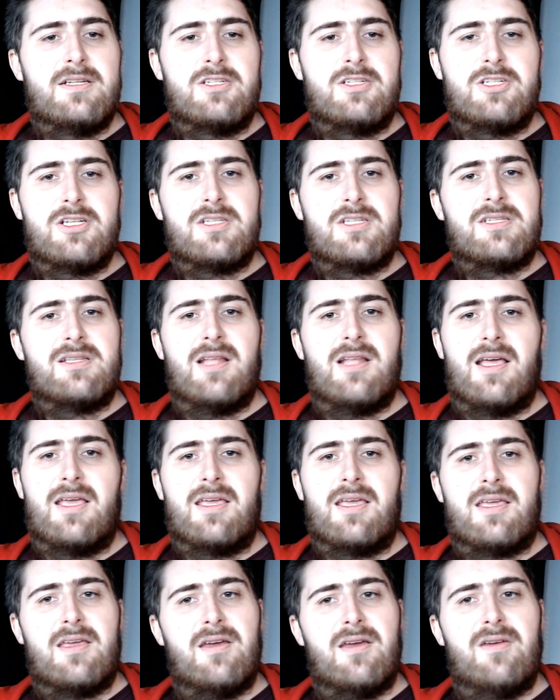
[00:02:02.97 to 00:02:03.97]
just
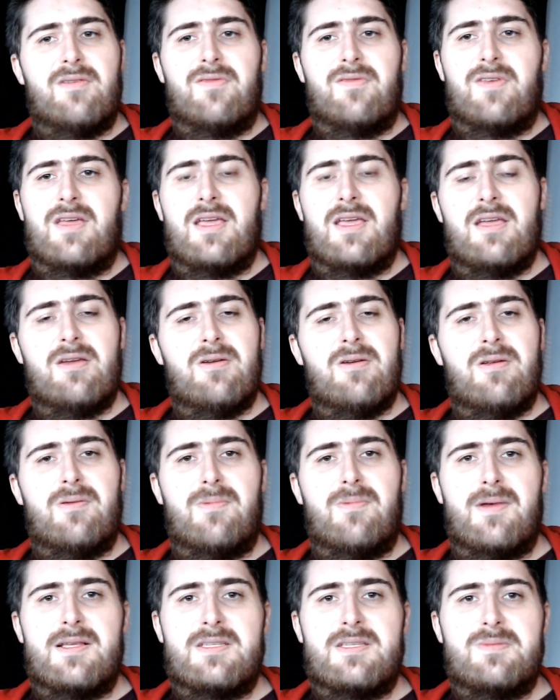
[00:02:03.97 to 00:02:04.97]
like over here in
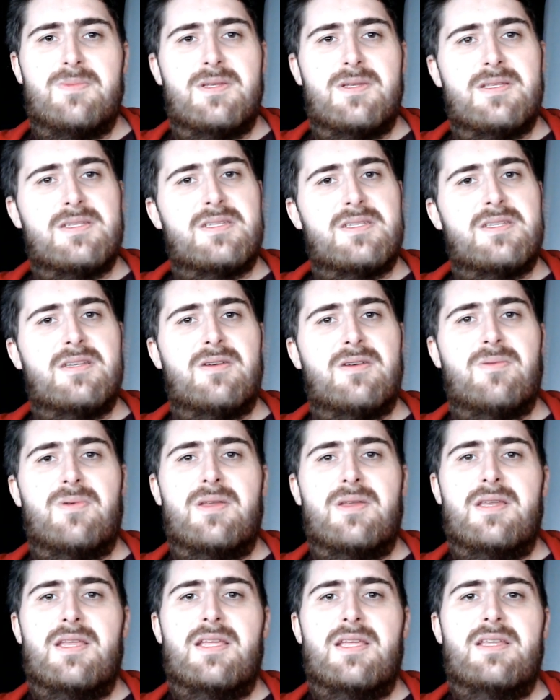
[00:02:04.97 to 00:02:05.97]
Westminster,
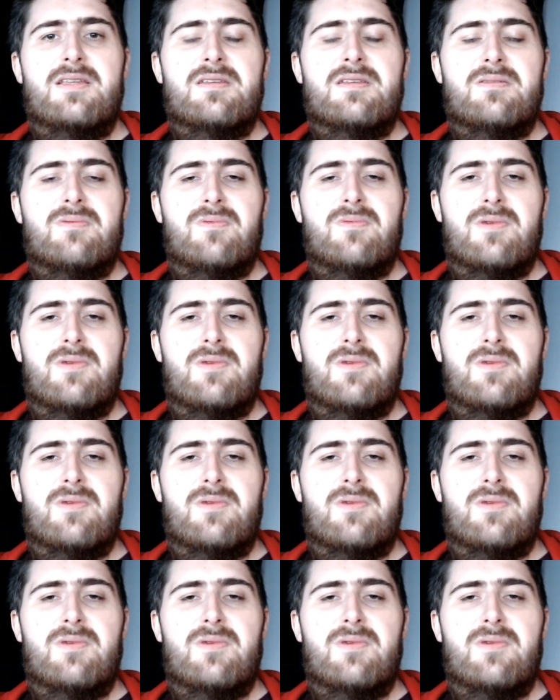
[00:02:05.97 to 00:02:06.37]
we need